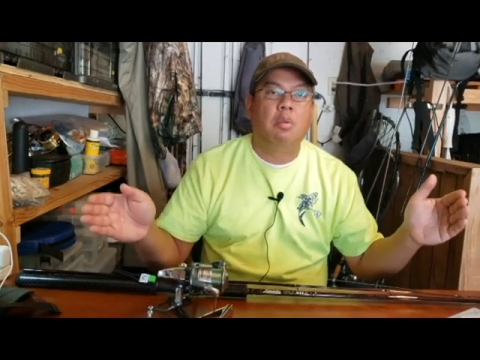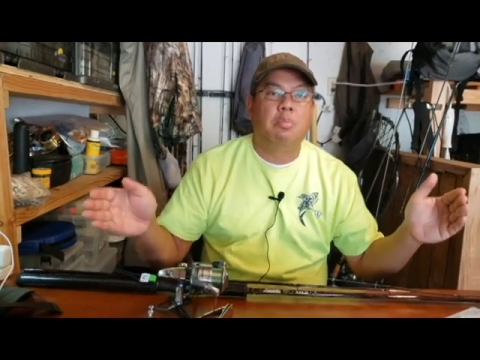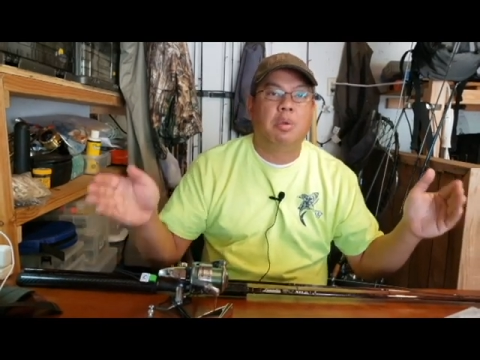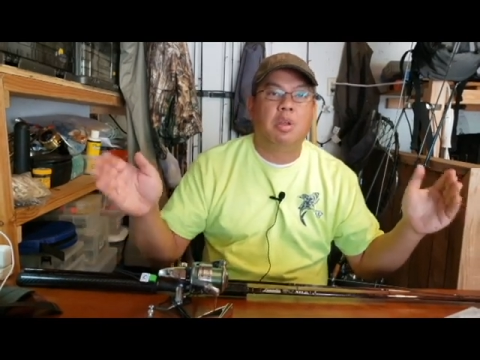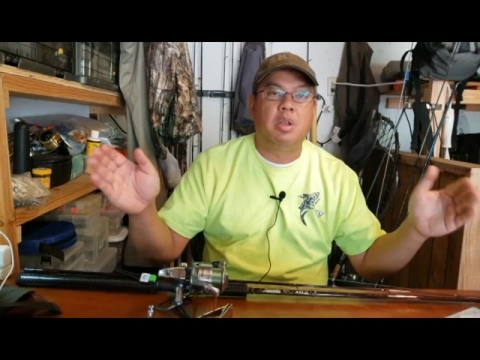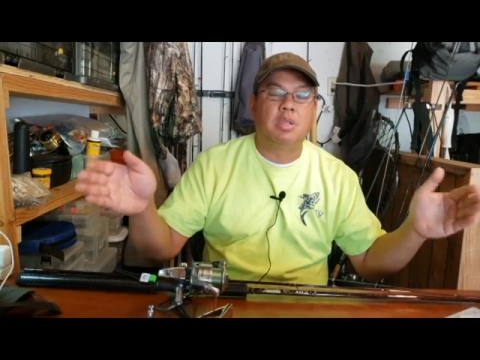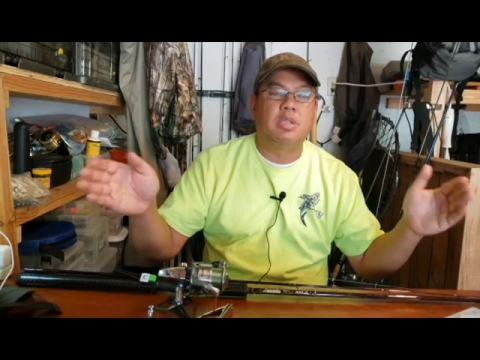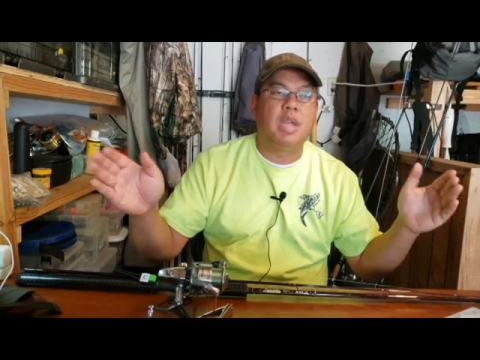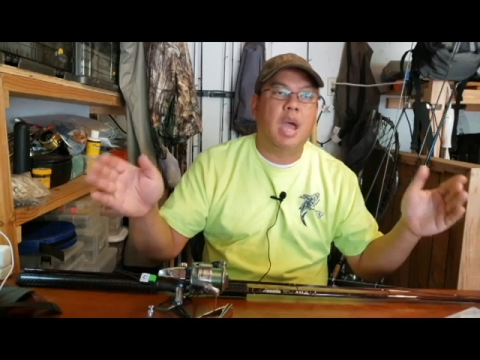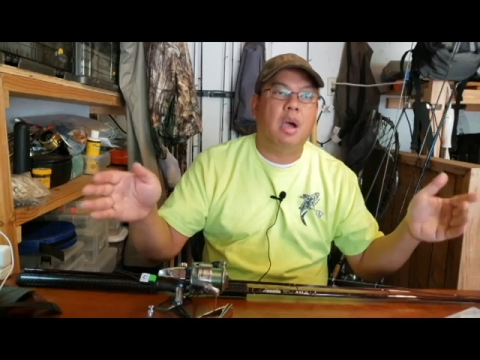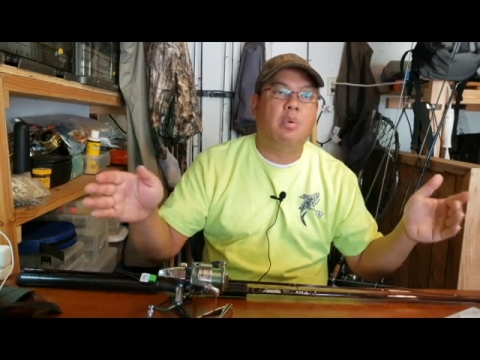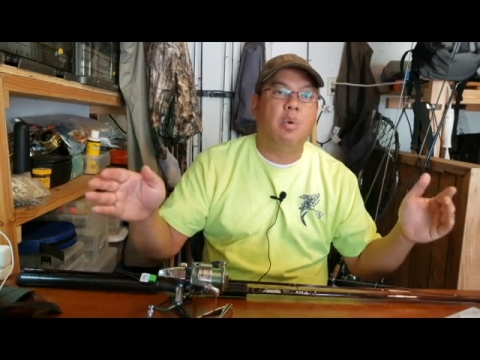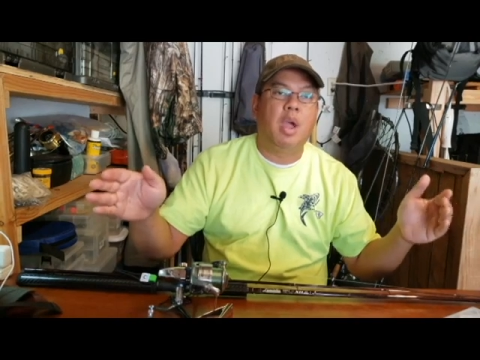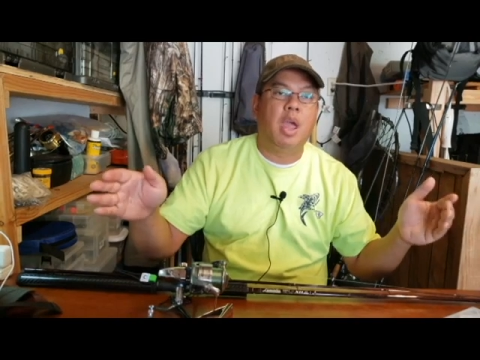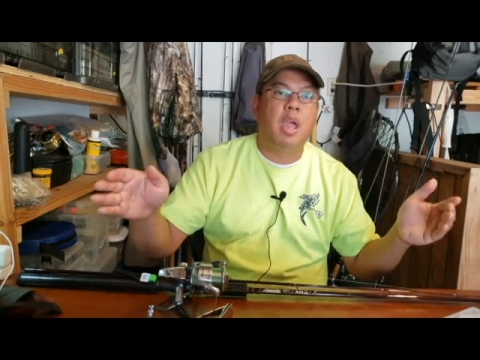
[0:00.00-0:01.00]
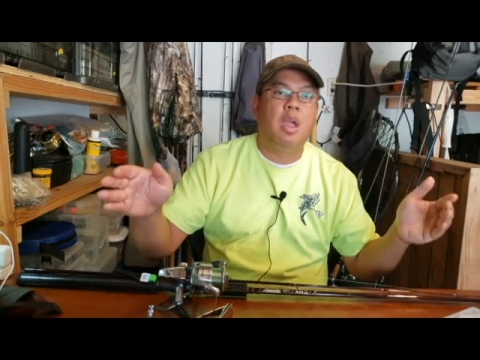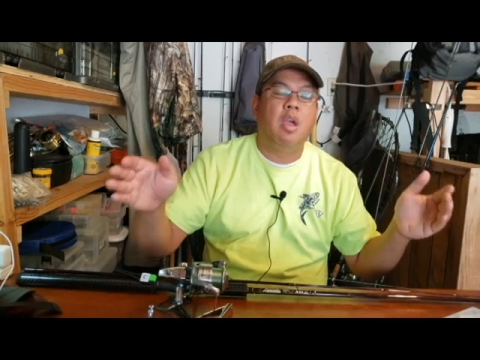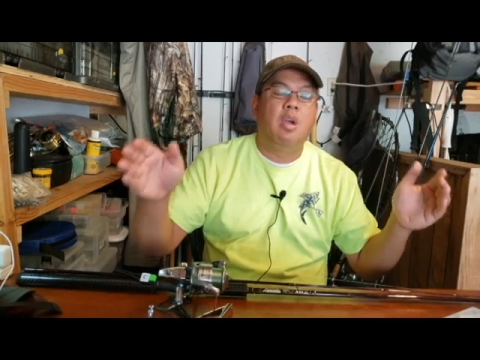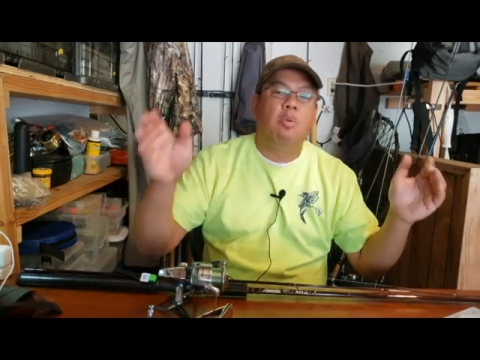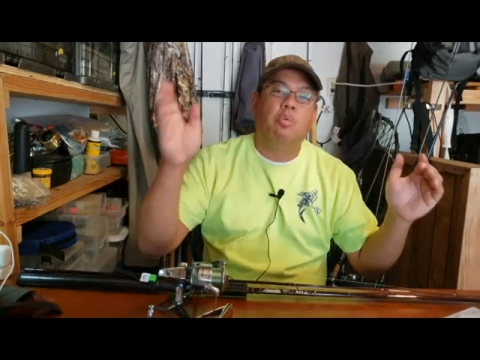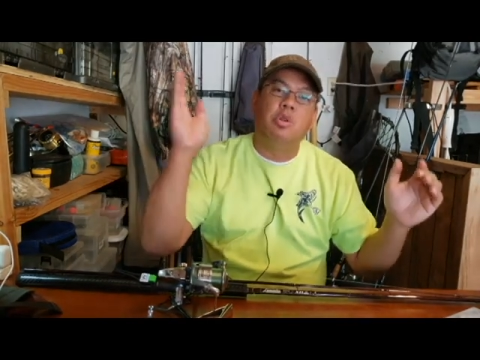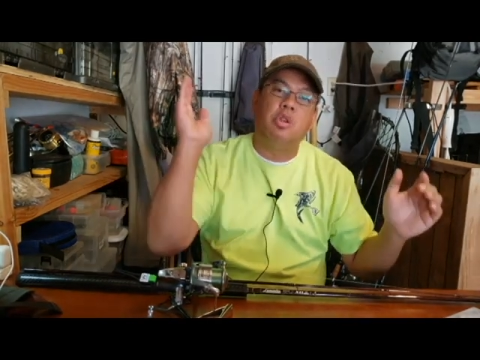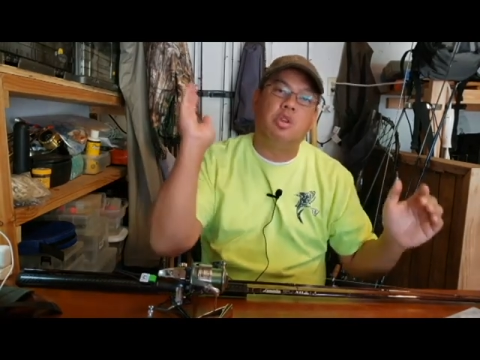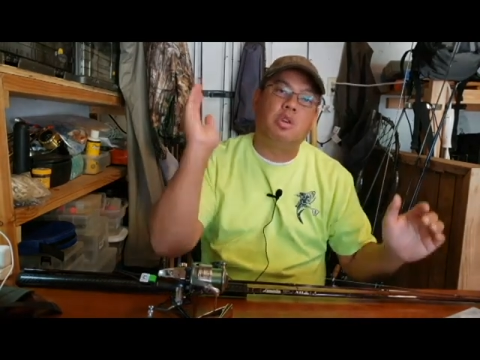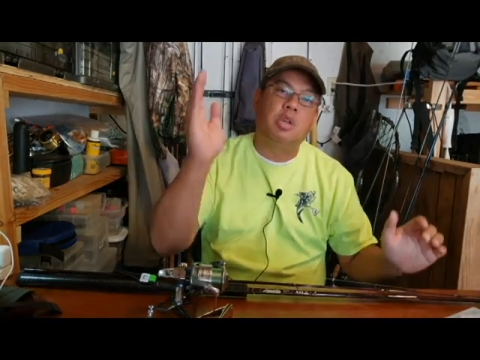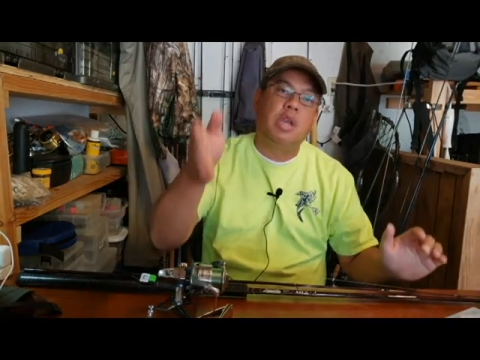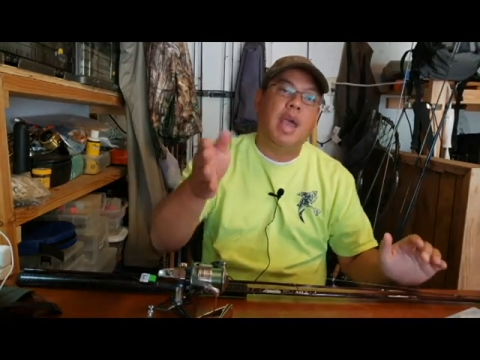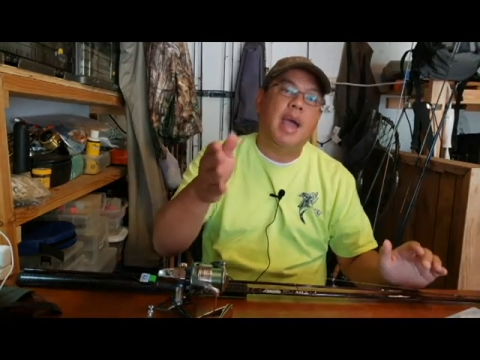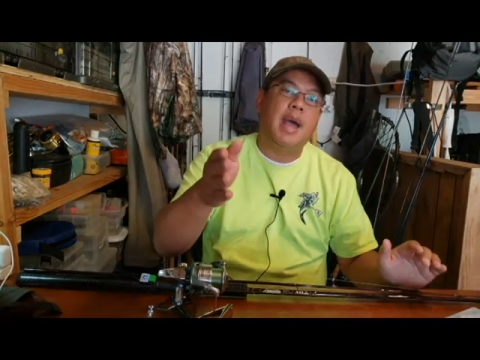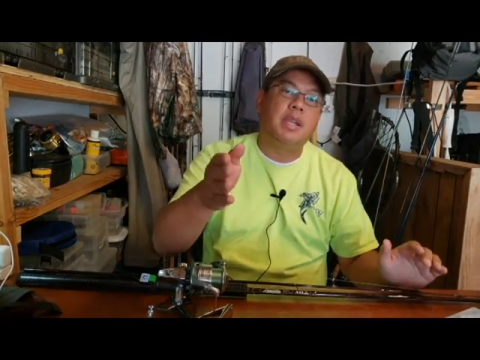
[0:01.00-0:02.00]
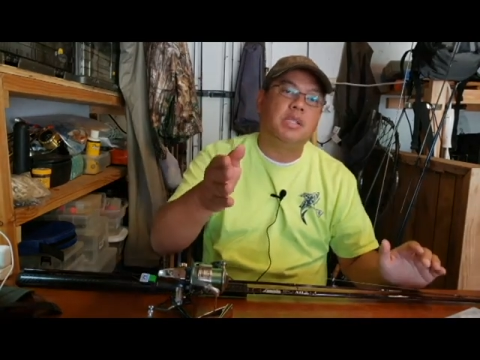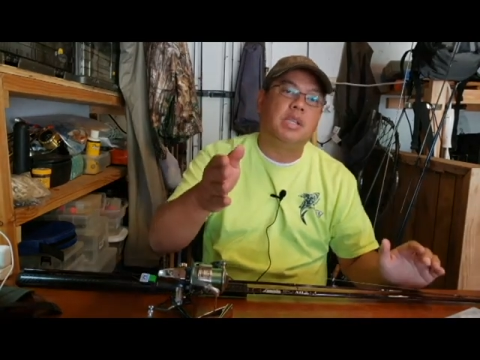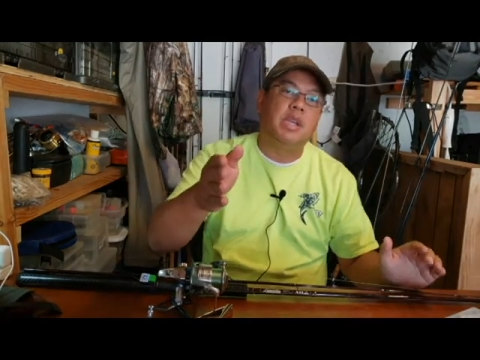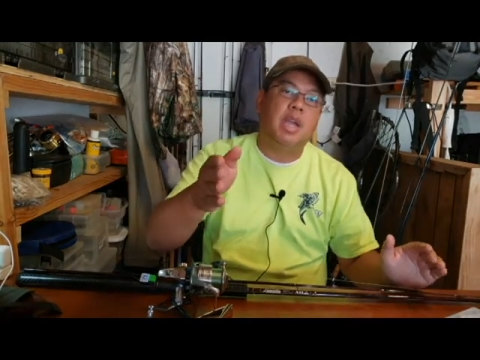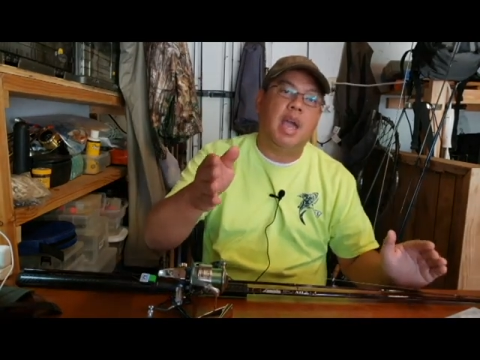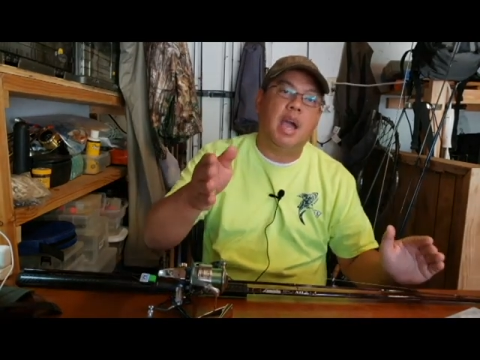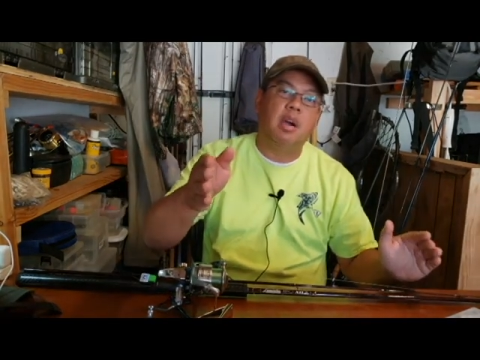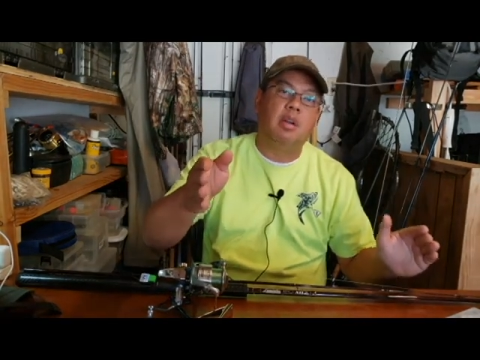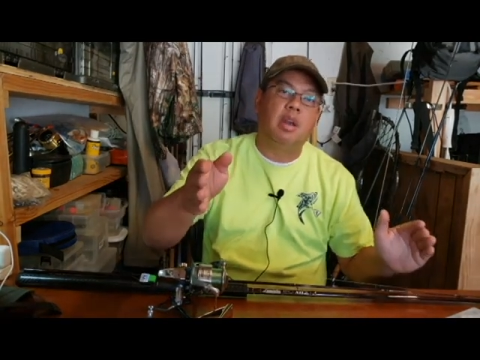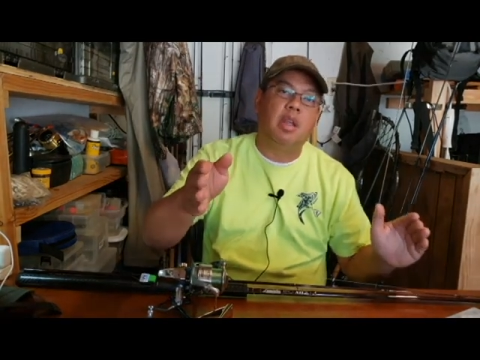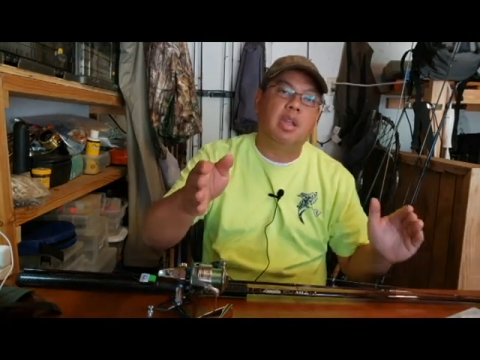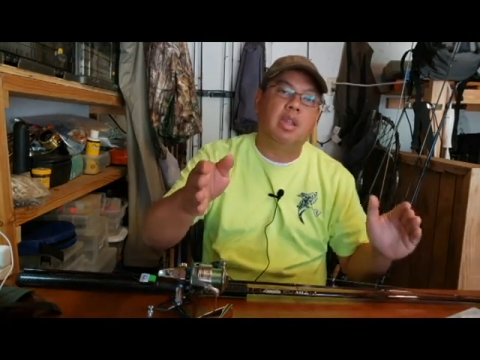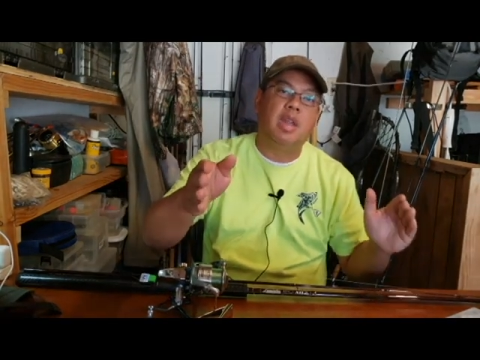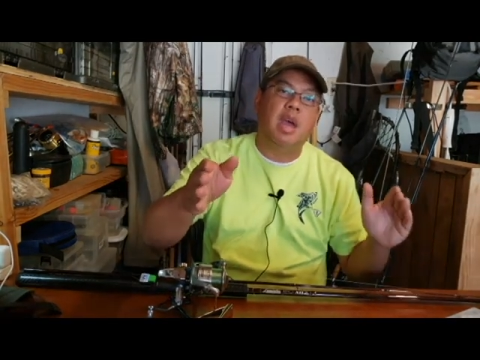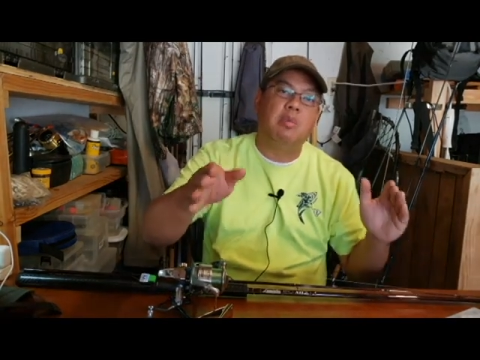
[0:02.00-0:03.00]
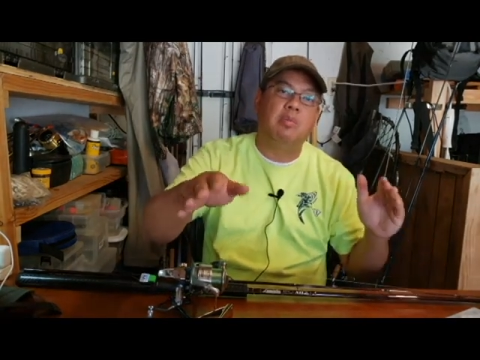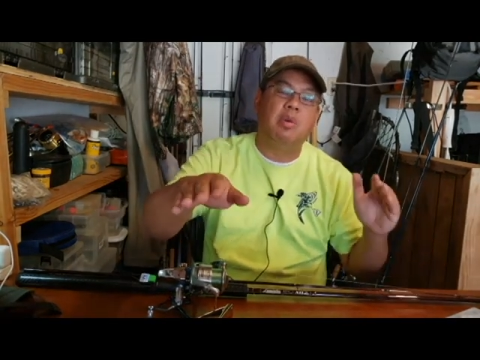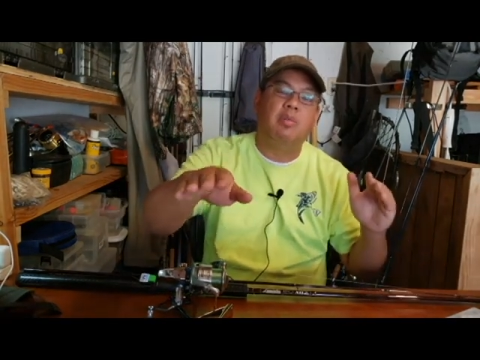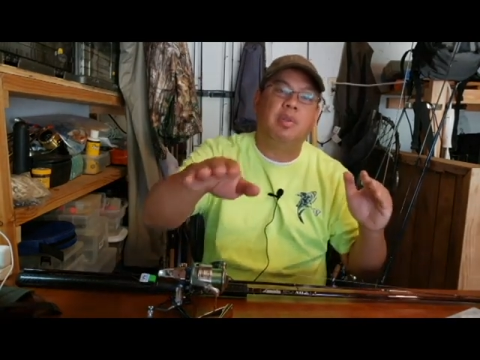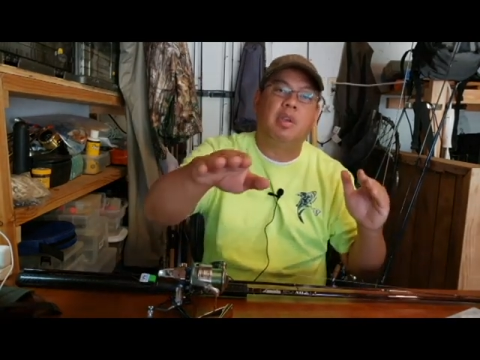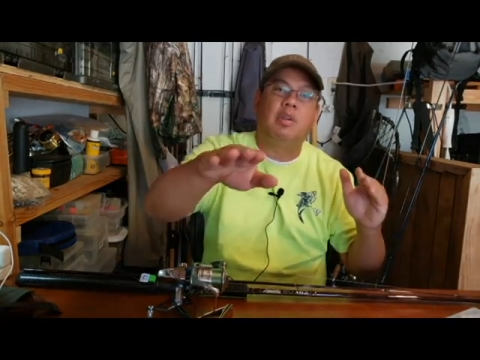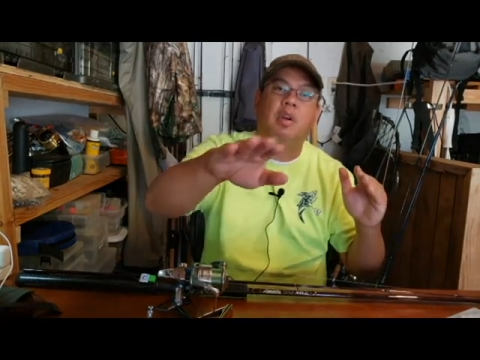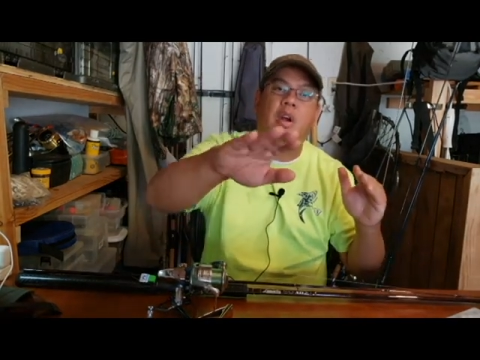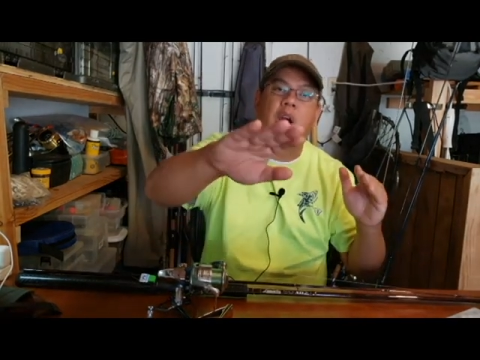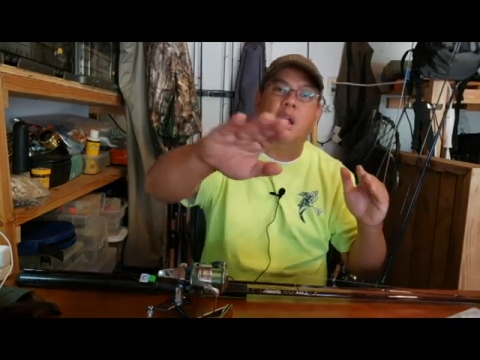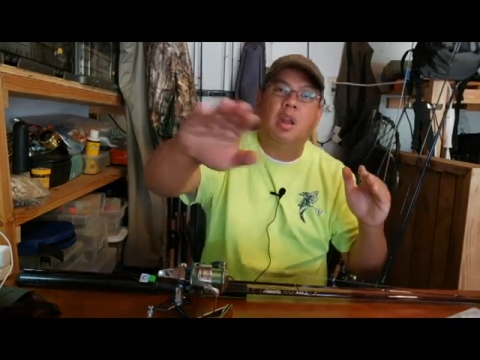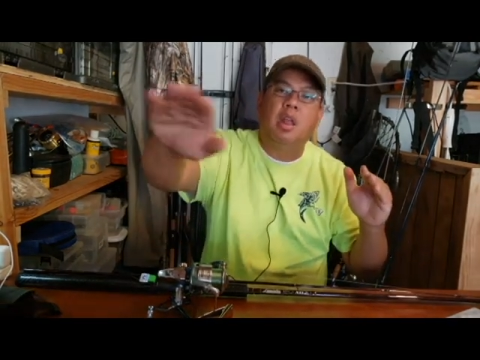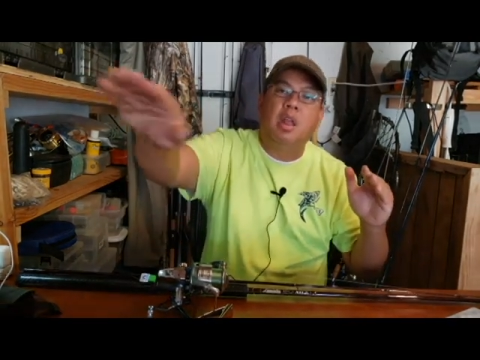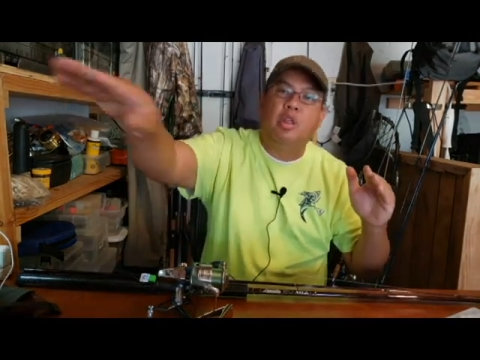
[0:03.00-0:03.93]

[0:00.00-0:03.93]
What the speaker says: because that way when you're casting out in that moving current,